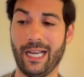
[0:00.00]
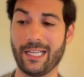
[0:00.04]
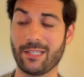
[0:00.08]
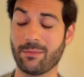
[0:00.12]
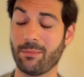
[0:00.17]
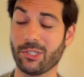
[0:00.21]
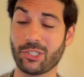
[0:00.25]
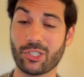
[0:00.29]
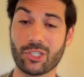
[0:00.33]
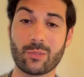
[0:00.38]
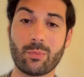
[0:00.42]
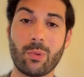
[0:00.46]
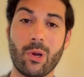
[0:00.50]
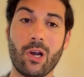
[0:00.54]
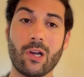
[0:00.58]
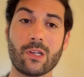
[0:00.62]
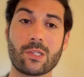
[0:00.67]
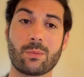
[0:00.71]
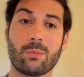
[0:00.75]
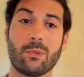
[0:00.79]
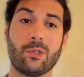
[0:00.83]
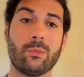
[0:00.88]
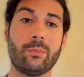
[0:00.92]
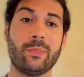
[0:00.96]
as much as
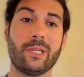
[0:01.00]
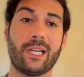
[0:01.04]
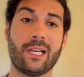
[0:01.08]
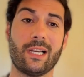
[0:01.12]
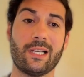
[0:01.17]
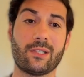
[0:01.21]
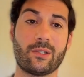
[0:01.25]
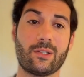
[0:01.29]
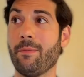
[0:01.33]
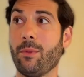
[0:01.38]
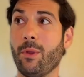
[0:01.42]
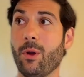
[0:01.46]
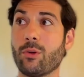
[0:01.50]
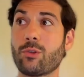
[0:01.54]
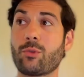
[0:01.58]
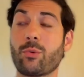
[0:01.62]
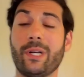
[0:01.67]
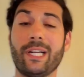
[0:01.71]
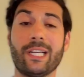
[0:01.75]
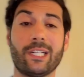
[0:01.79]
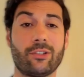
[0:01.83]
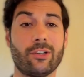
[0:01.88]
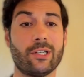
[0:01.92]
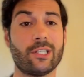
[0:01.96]
possible because those
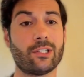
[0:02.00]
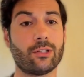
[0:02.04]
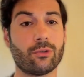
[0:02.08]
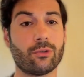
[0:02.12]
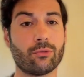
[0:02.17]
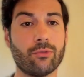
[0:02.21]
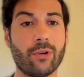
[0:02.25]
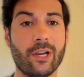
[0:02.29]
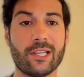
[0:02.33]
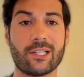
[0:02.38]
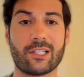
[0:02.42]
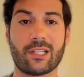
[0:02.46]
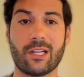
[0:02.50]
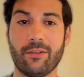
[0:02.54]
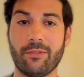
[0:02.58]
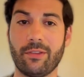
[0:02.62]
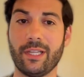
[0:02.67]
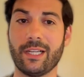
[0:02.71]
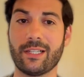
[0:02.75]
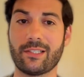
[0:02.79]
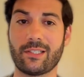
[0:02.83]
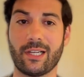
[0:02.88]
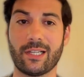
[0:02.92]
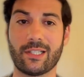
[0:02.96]
would increase the risk of
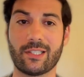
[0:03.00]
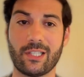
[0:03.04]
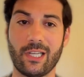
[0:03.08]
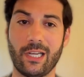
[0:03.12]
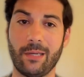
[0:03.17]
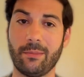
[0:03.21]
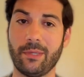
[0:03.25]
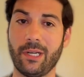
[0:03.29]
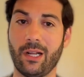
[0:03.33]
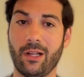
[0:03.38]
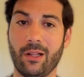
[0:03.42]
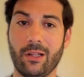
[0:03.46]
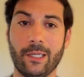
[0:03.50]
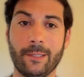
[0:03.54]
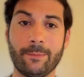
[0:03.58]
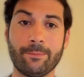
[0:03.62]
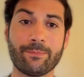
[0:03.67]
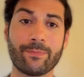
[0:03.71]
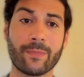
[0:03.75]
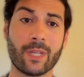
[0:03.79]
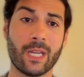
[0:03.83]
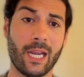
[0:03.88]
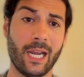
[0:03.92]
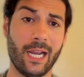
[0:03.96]
things like salmonella
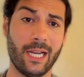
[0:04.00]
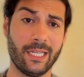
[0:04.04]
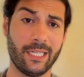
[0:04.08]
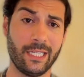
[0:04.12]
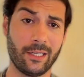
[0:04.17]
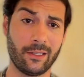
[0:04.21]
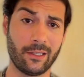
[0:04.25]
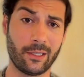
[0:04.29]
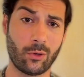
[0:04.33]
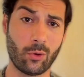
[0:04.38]
and E.